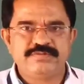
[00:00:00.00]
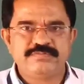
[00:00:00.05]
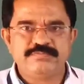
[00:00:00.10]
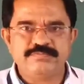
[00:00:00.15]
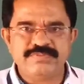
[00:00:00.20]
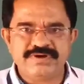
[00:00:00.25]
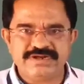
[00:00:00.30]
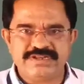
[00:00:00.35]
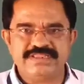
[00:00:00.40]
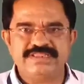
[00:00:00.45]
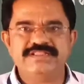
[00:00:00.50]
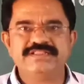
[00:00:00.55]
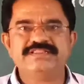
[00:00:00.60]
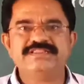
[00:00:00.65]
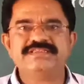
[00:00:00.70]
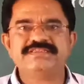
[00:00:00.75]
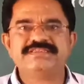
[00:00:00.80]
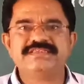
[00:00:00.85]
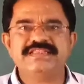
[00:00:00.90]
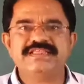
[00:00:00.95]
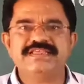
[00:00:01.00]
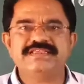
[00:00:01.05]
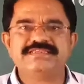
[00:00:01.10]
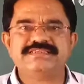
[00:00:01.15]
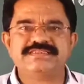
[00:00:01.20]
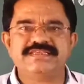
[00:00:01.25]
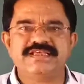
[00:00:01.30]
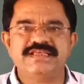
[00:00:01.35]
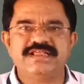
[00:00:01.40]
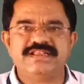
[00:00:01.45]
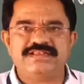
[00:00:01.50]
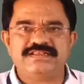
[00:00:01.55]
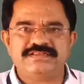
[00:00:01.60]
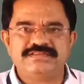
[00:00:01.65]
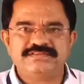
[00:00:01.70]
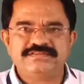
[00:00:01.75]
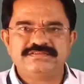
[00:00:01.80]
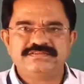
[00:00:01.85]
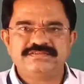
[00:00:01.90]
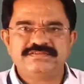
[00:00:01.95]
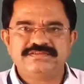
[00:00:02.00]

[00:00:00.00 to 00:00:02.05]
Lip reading: But in this lesson,